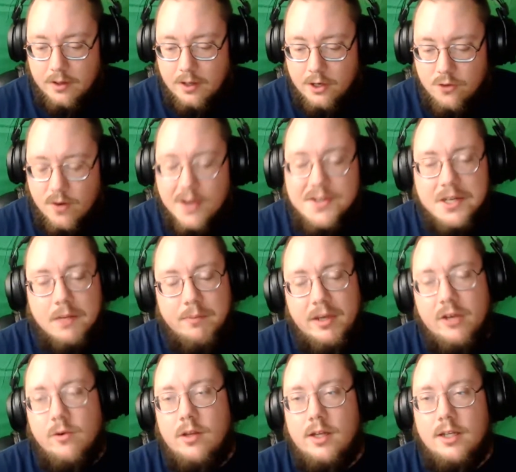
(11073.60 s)
addressing
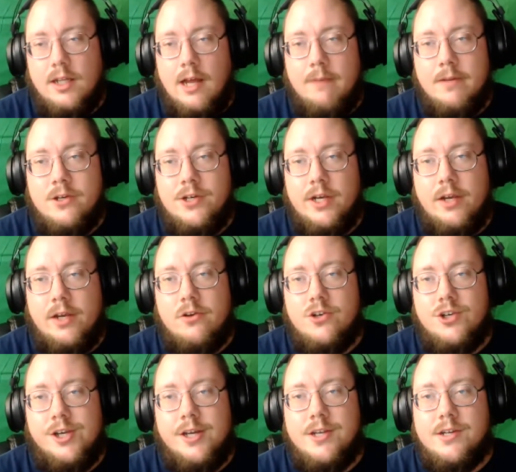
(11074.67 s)
peak oil and climate
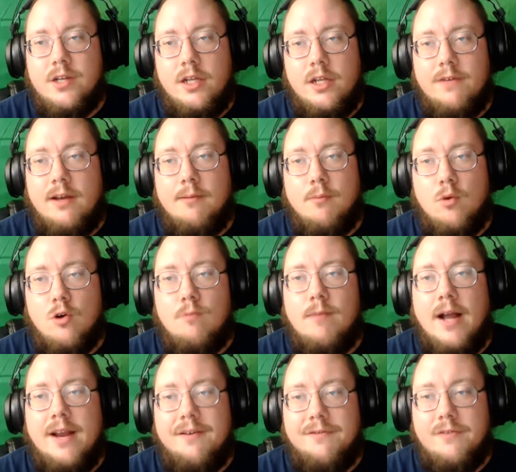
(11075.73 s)
change is living more
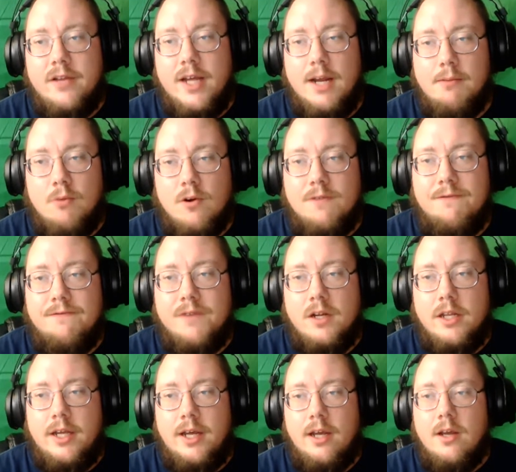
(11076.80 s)
mindfully, more
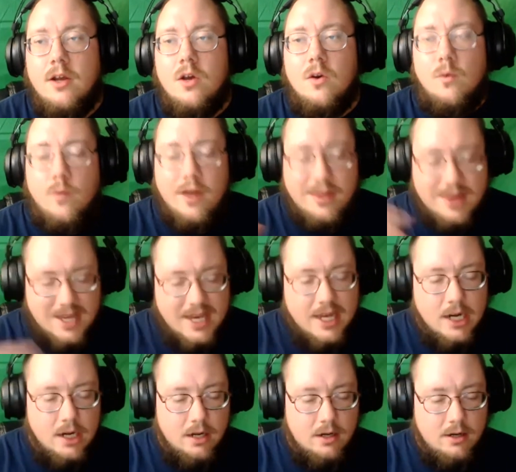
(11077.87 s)
fully
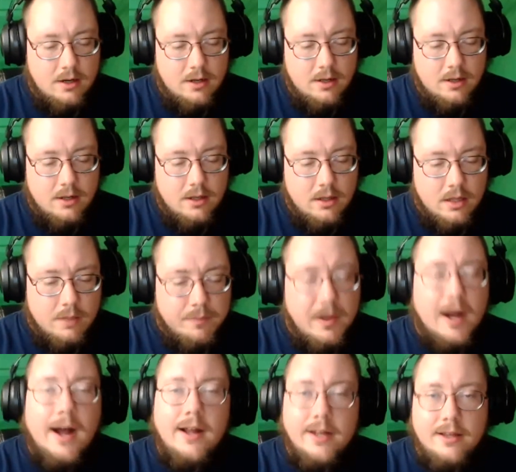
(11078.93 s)
within the
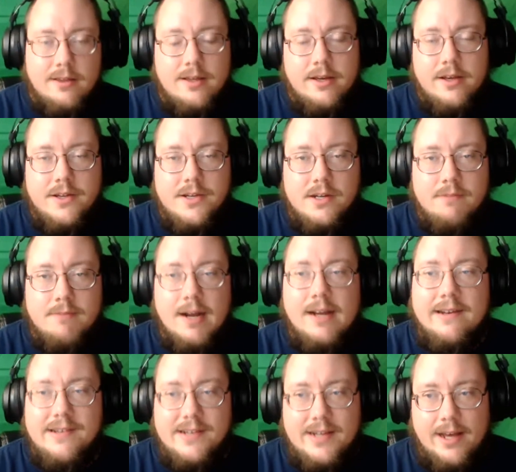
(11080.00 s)
polytheist
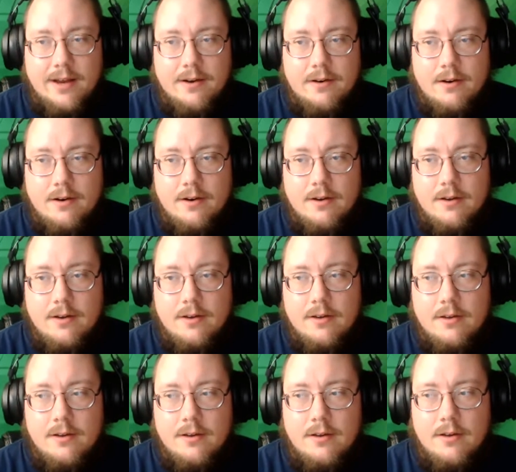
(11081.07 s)
mindset.
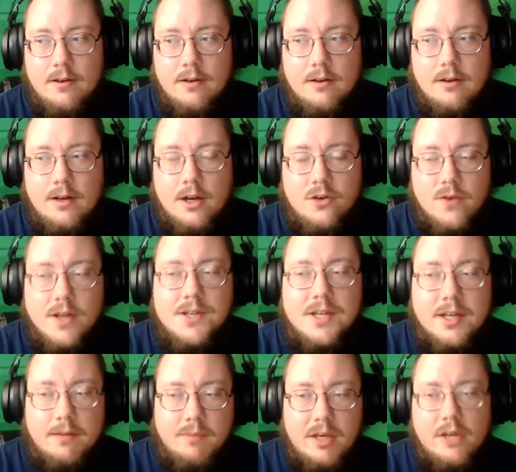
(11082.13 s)

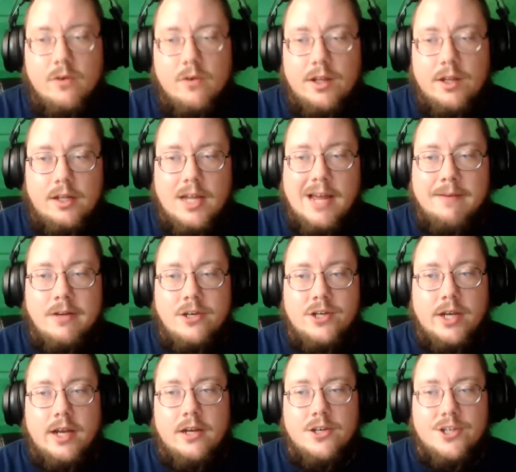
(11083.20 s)
Addressing peak oil and climate
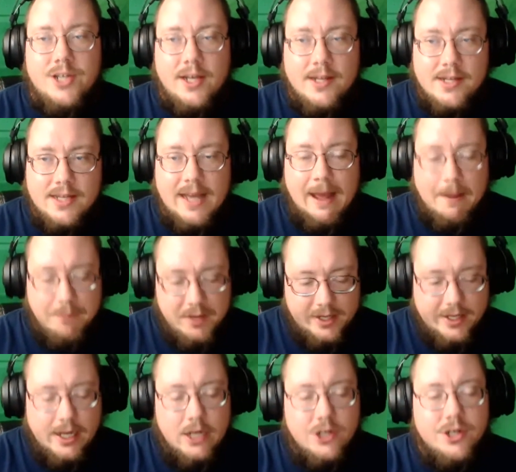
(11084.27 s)
change is the
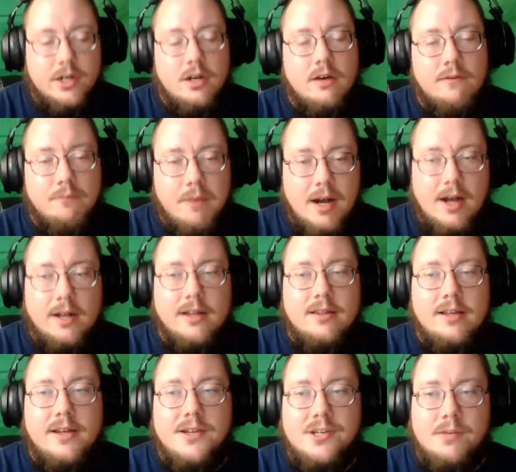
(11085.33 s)
application of
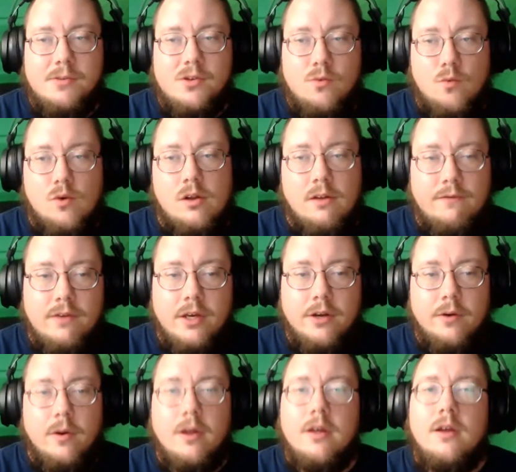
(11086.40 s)
polytheism's
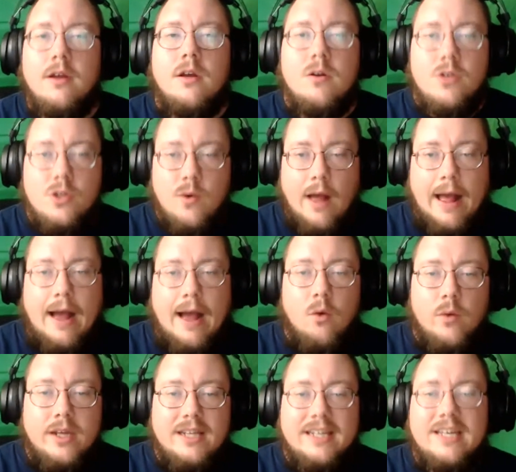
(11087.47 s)
worldview to how
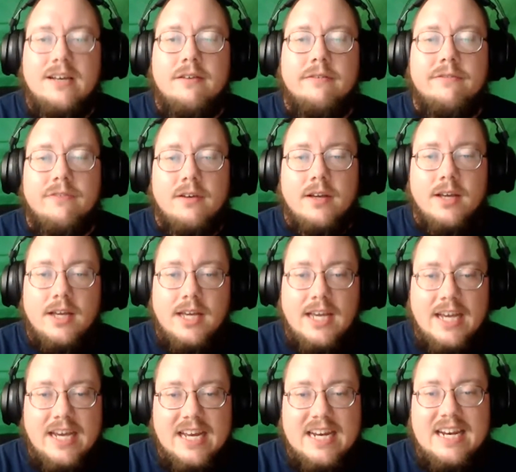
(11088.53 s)
we live
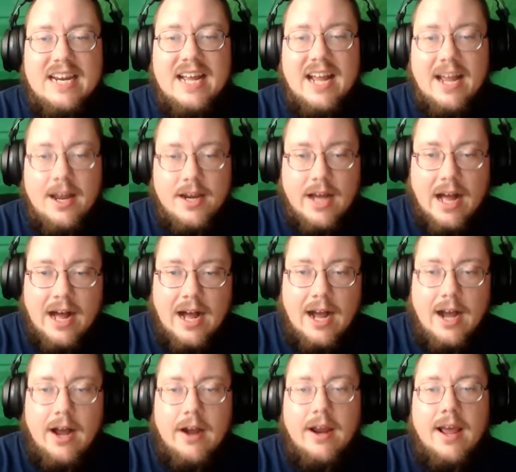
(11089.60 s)
in and
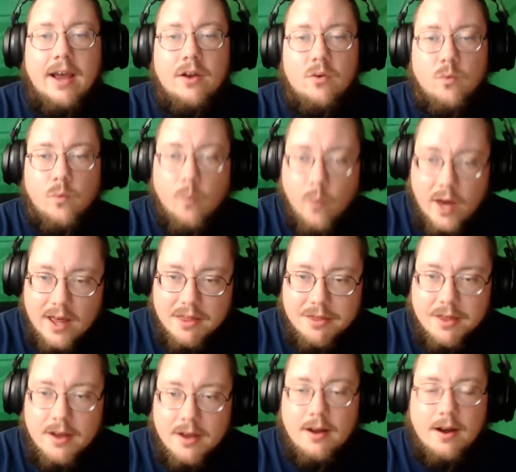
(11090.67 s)
on and
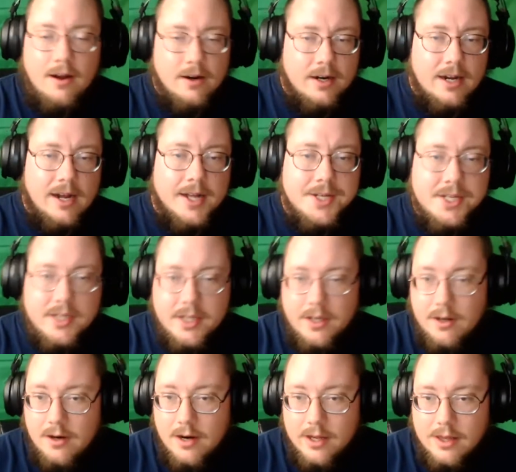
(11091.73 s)
with our gods of the
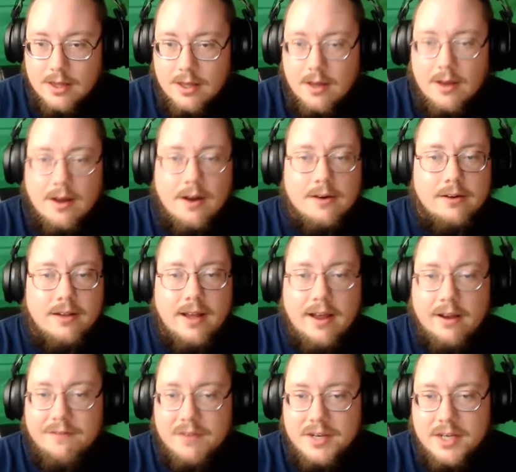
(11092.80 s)
earth, our
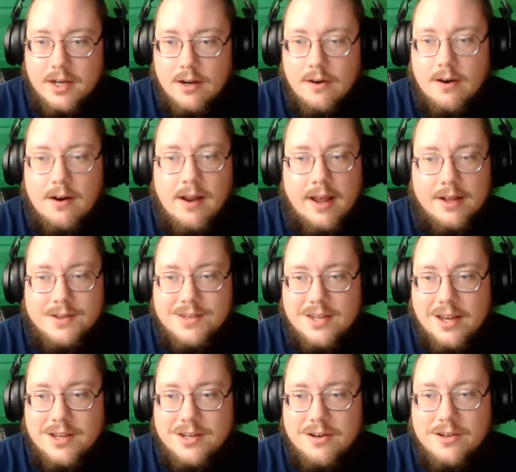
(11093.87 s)
landvaettir, our
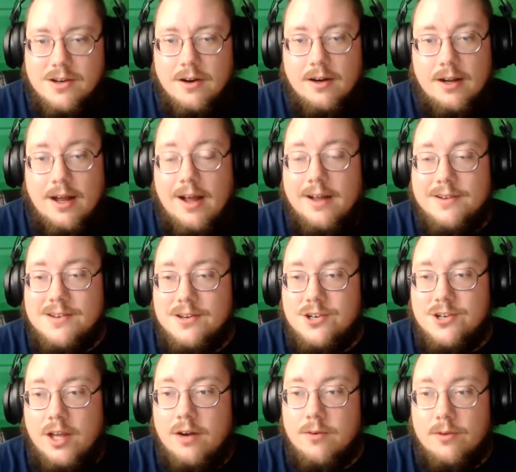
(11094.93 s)
ancestors, our gods in
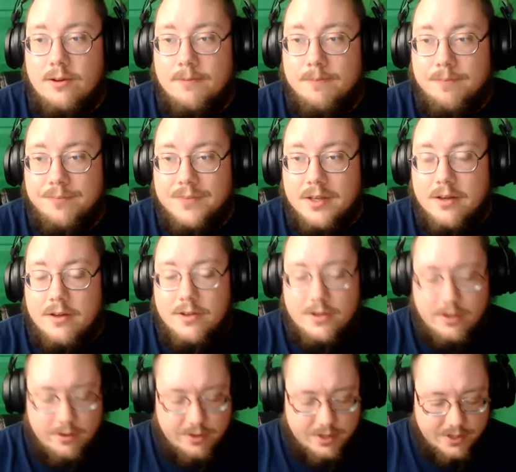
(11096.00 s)
general.
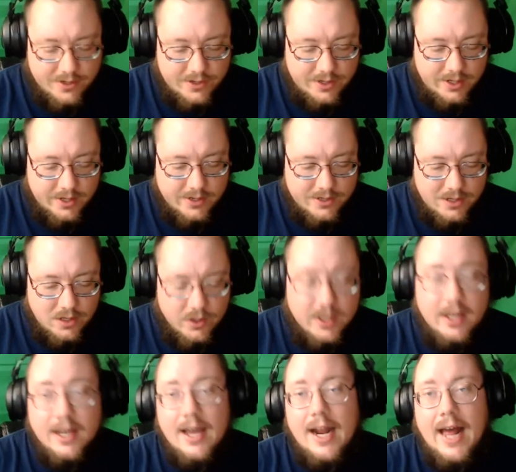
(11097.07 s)
So this is
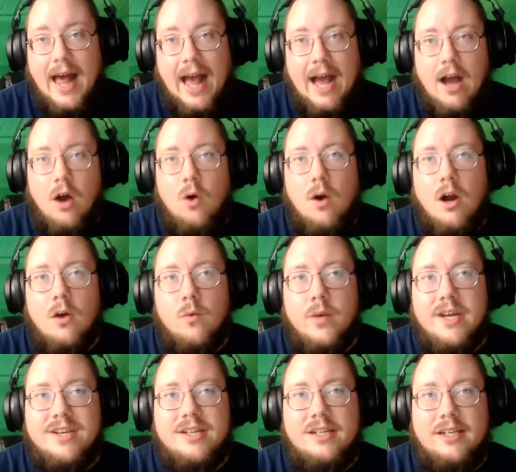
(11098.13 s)
looking at how are
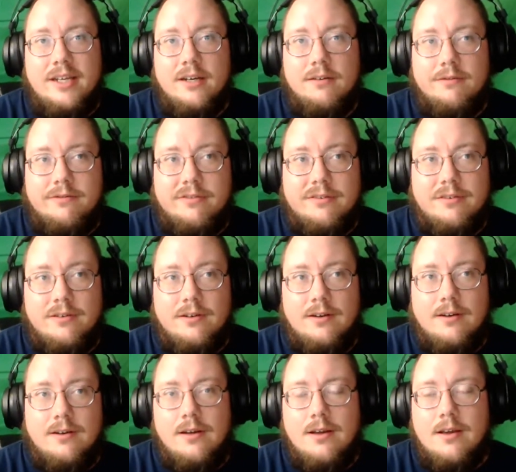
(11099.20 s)
we to live.
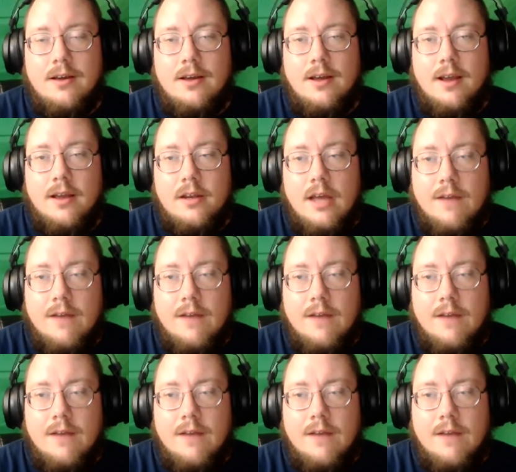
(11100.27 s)
And